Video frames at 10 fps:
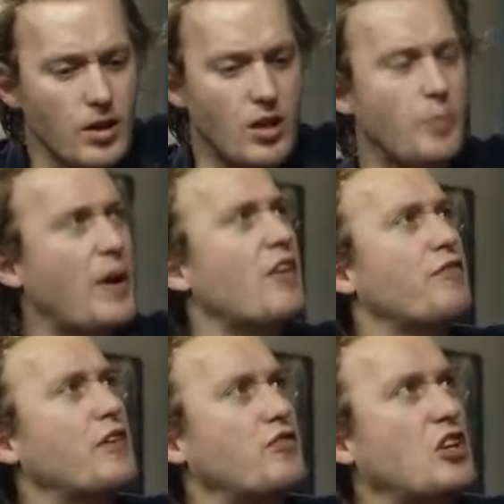In about
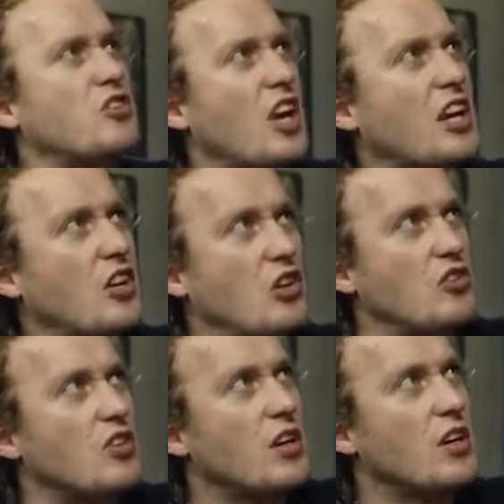15
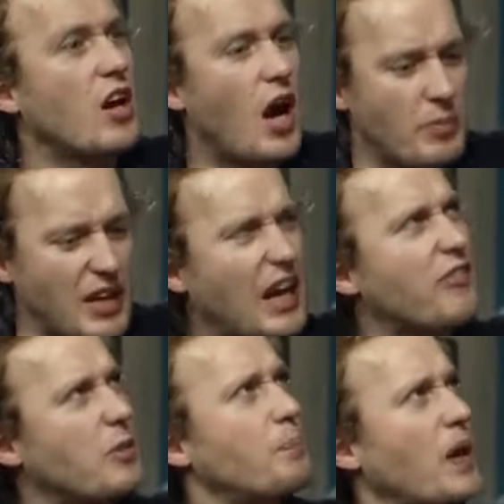seconds, I'm gonna
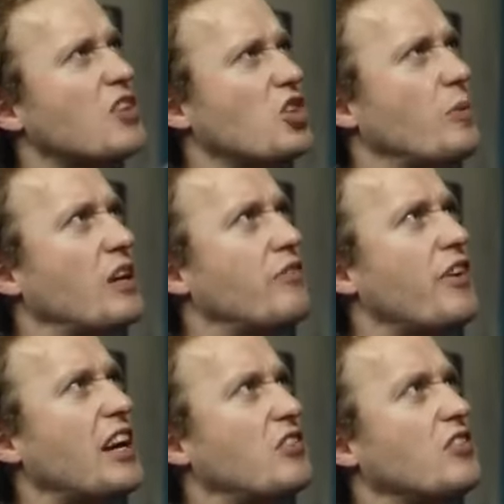have to punch you in the
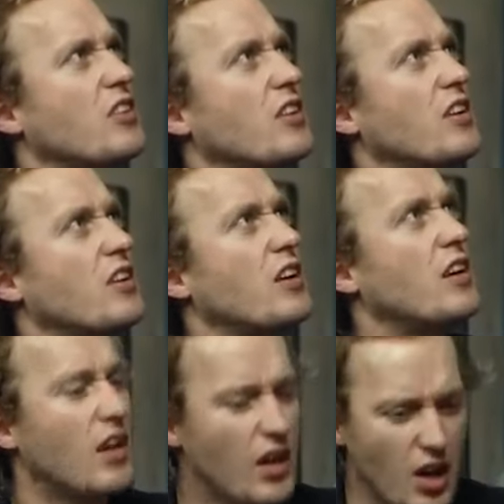face.
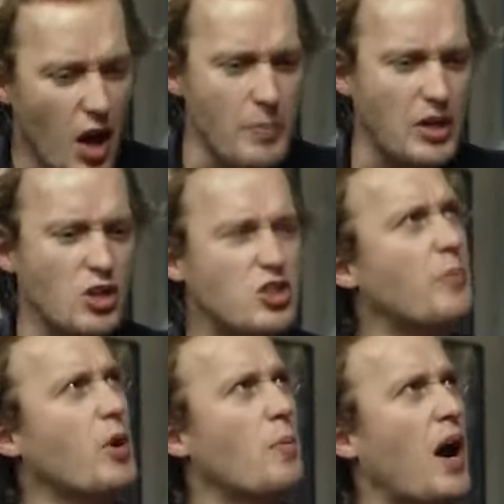and because
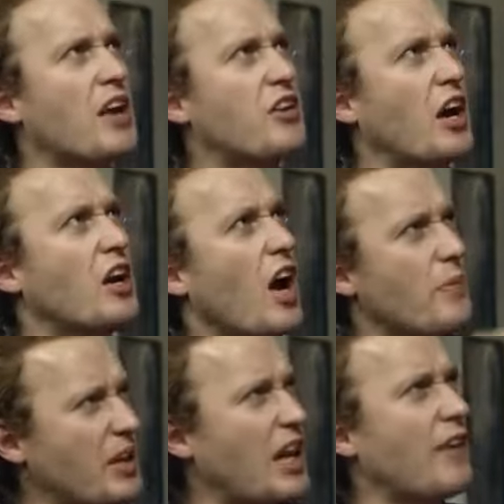I'm your minder,
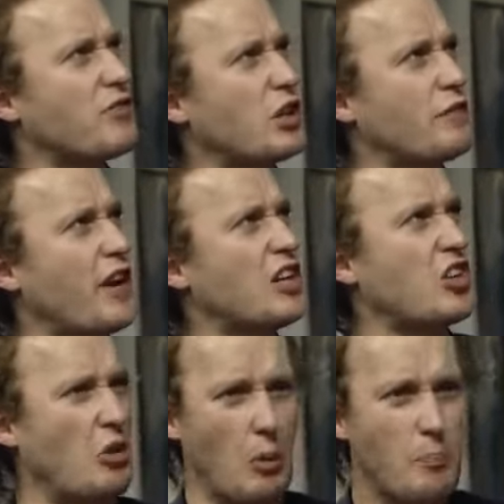I'm gonna have to defend
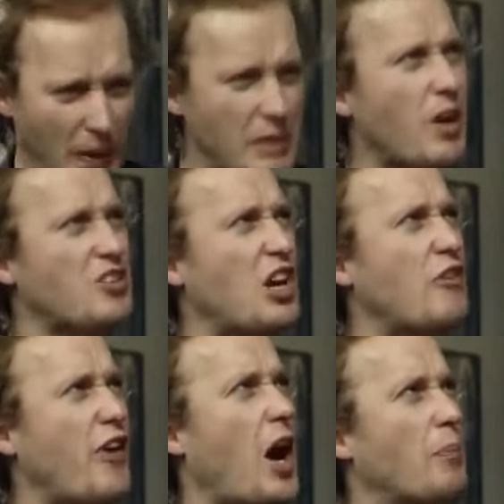you and beat
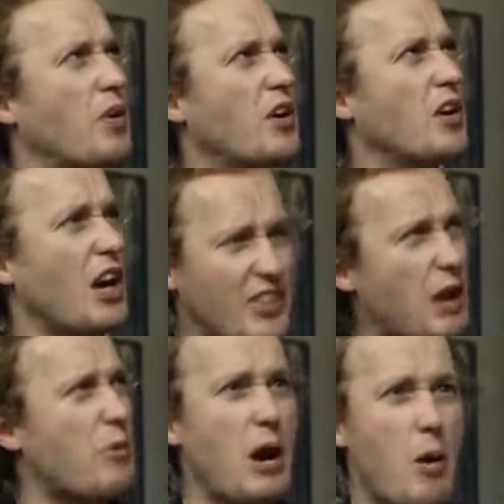myself up. And
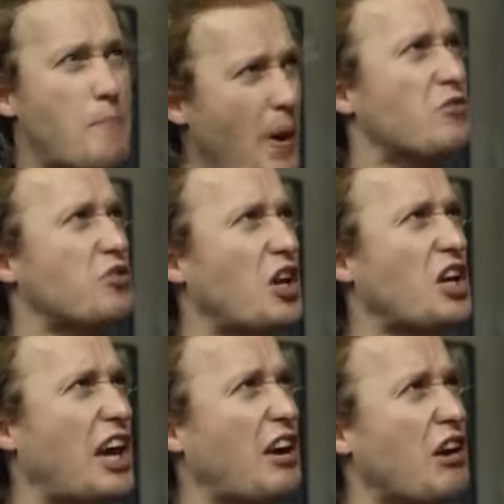that way we're both gonna
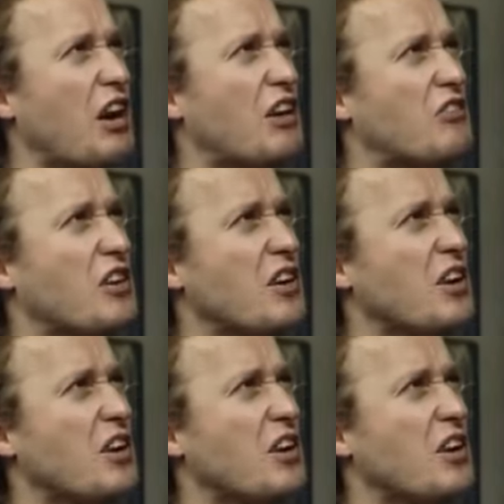get hurt.